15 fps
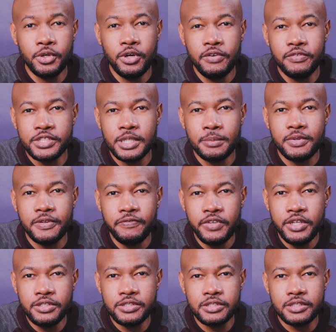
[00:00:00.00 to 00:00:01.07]
go over some of the
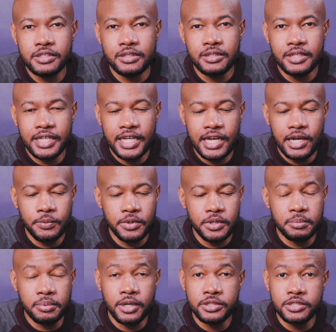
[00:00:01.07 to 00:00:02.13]
features to look out when you
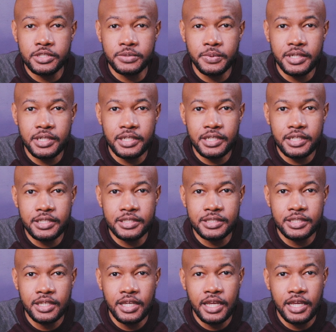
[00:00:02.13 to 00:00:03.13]
purchase one of these,